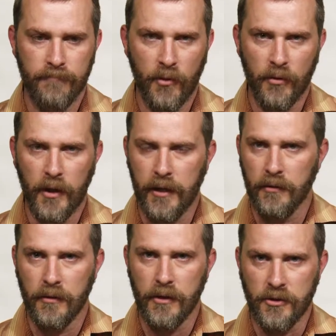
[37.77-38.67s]
that we're
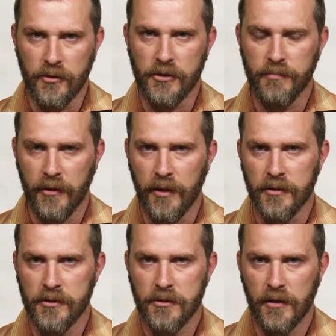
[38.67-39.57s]
likely to
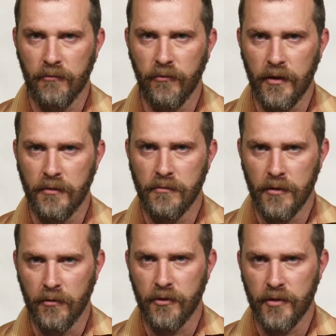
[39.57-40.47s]
experience if we
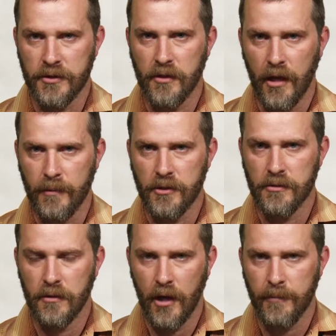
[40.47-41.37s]
don't address
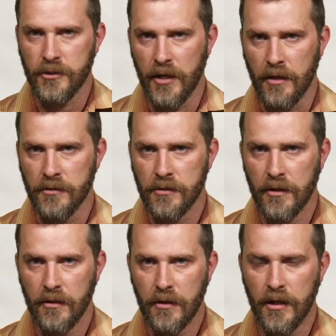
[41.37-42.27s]
climate change
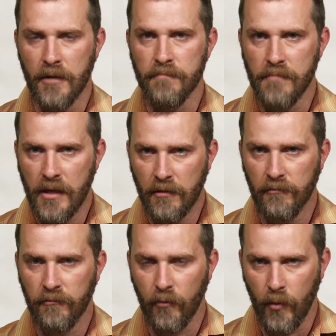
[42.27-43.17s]
in a
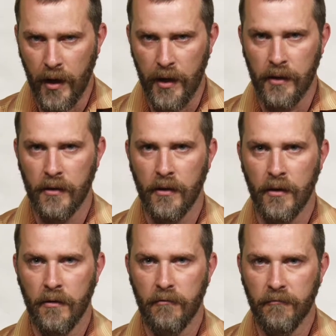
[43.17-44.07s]
meaningful way
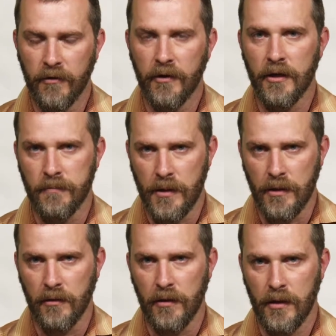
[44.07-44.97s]
very
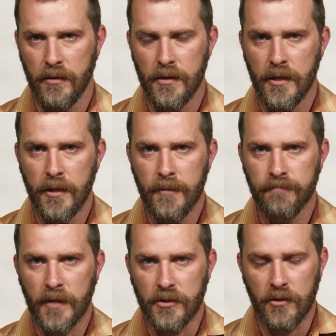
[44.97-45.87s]
immediately.
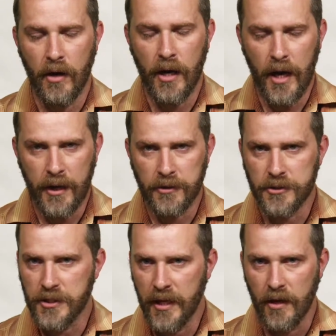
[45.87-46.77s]
And so I
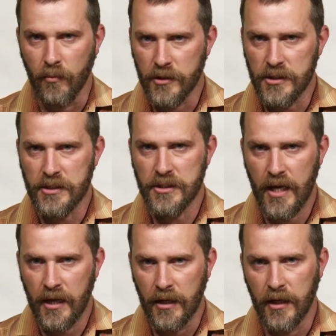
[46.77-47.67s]
understand what's at
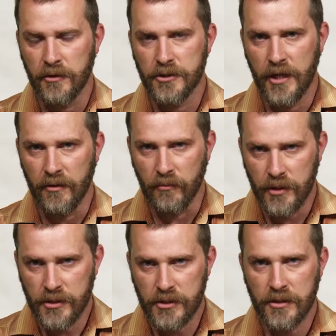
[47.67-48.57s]
stake, and I understand the
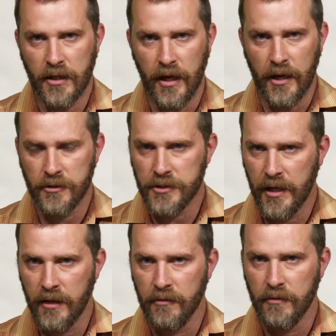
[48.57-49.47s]
risks, and I
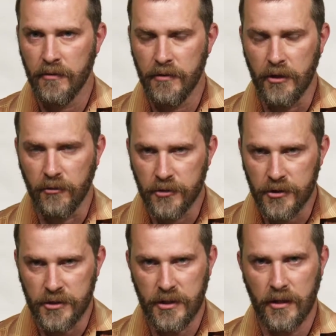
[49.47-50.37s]
understand the
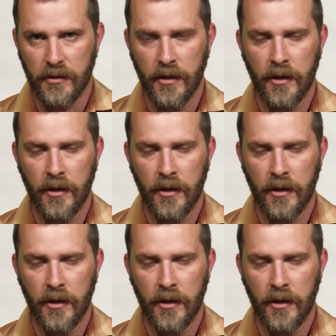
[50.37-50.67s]
urgency,